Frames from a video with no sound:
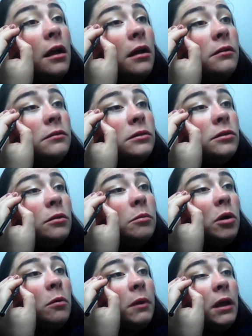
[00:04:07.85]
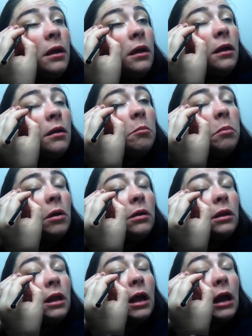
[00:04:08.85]
And I'm just going to pull my eye and
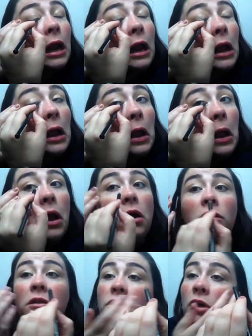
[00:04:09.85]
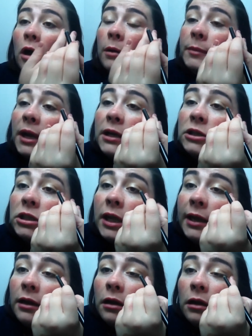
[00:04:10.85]
put that on the top lash
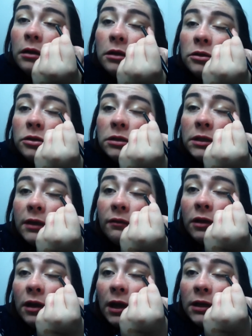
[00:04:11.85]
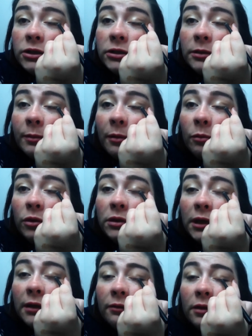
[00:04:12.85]
line just to give the lashes a bit more
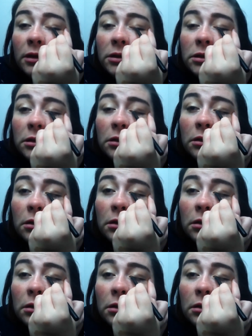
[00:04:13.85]
definition